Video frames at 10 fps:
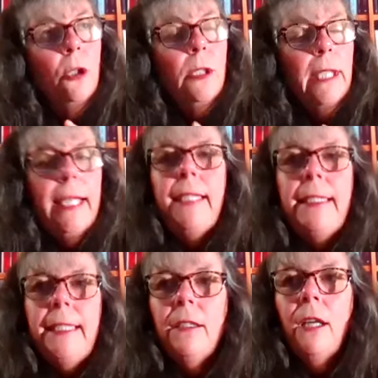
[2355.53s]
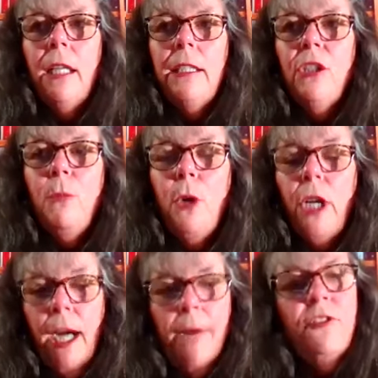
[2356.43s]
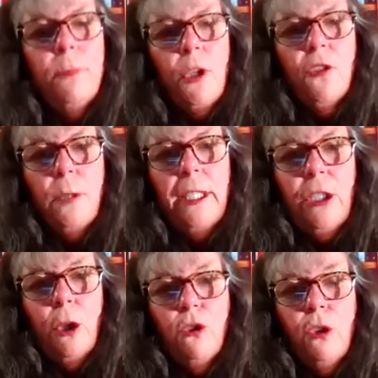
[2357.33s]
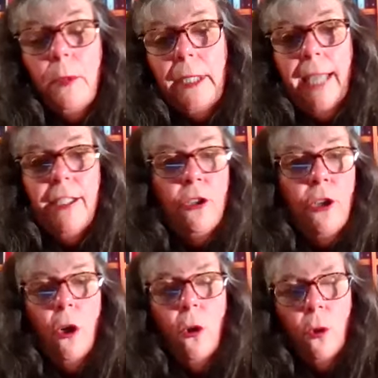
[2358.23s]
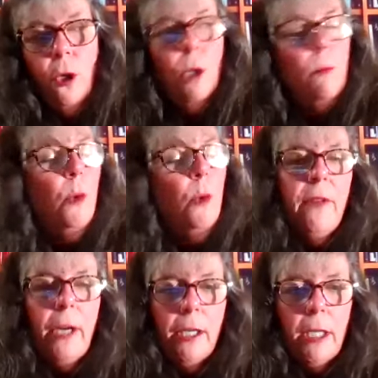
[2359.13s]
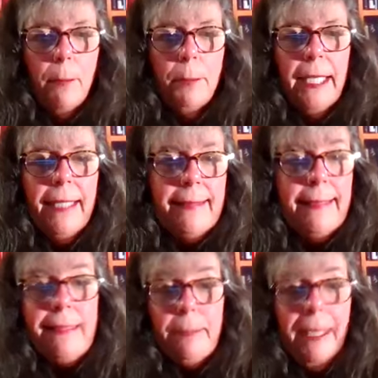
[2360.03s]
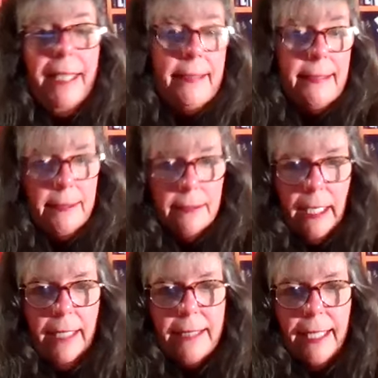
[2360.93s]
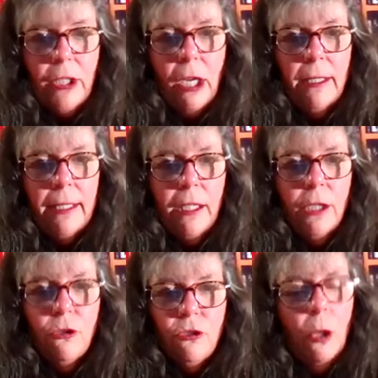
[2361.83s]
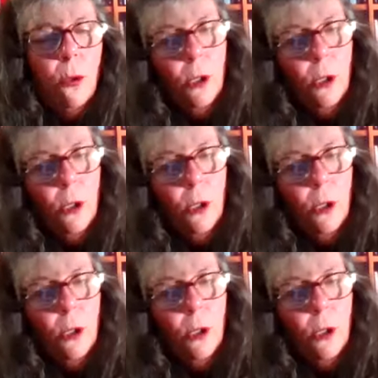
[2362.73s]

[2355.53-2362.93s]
get a little more comfortable as we get older, and we kind of know more of our place in space, as I call it. So